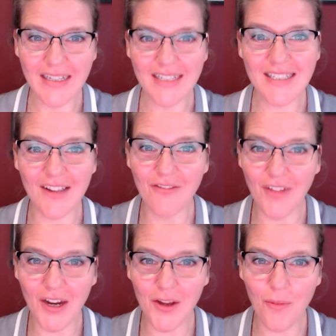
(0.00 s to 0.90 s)
Stay
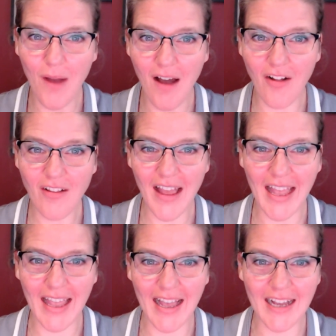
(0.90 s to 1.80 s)
very well,
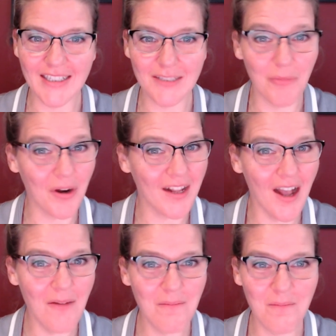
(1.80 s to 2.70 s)
and more to
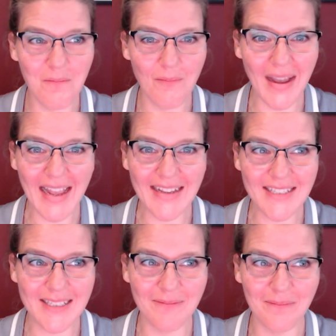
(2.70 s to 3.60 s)
come. Bye, guys.